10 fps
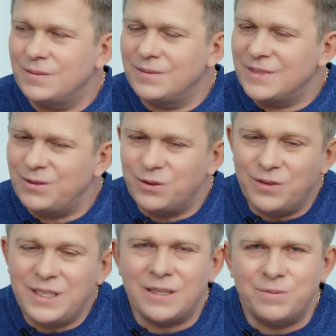That
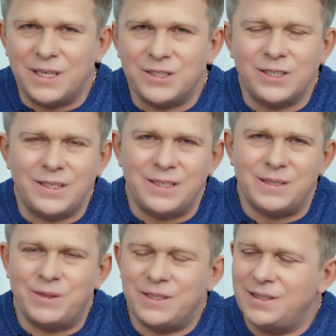is what our
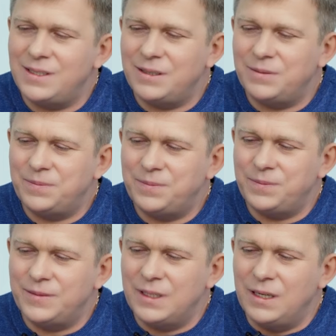chosenness is about.